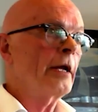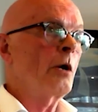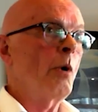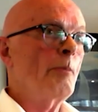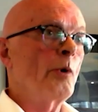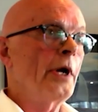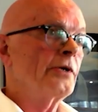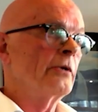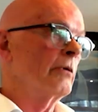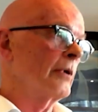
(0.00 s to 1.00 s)

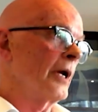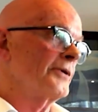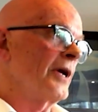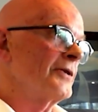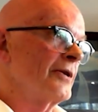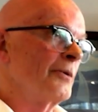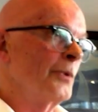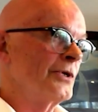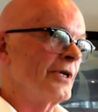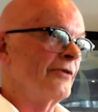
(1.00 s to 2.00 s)
Cooperation Organisation,
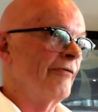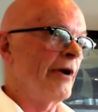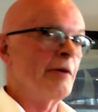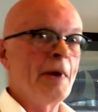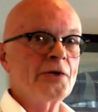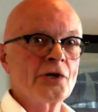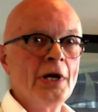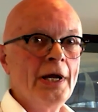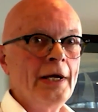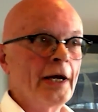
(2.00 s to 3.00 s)
which is very much
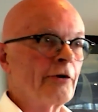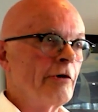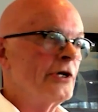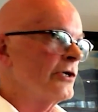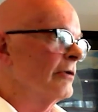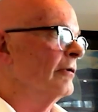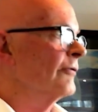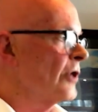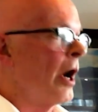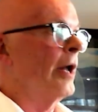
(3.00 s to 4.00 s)
a creature of
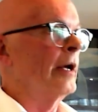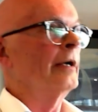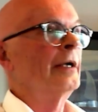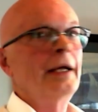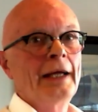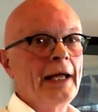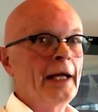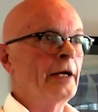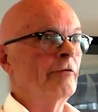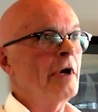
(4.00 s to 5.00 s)
China
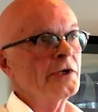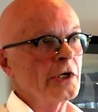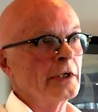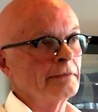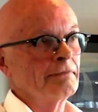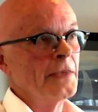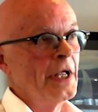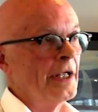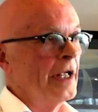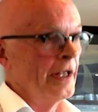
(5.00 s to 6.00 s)
and Russia.
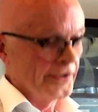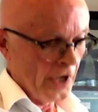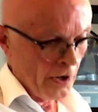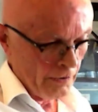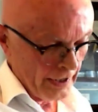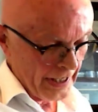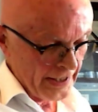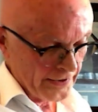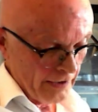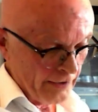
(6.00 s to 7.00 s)
So
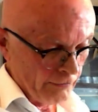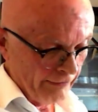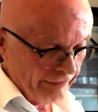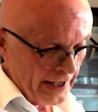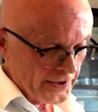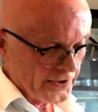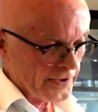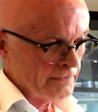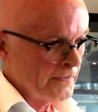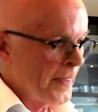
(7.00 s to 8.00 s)
it
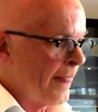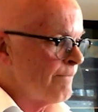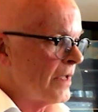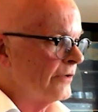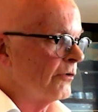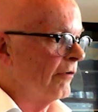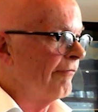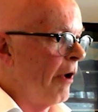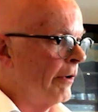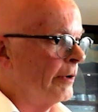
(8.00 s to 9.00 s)
reflects the sort of
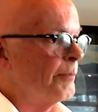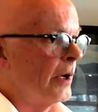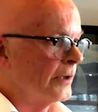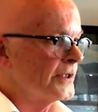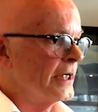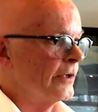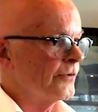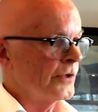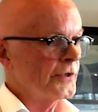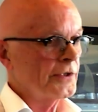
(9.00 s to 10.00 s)
foreign policy
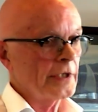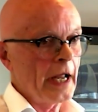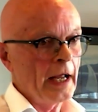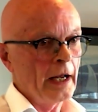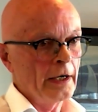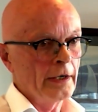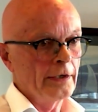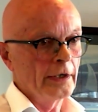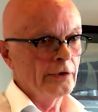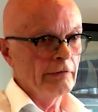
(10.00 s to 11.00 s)
interests
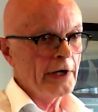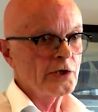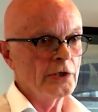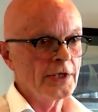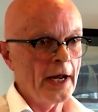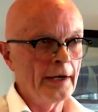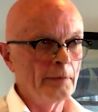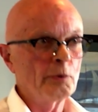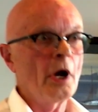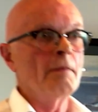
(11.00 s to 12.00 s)
and directions under
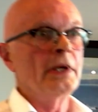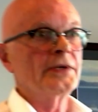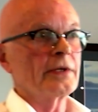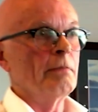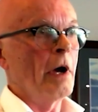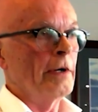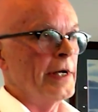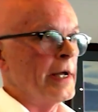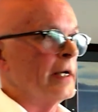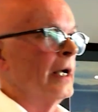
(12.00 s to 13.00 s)
Prime Minister
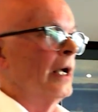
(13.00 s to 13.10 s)
Modi,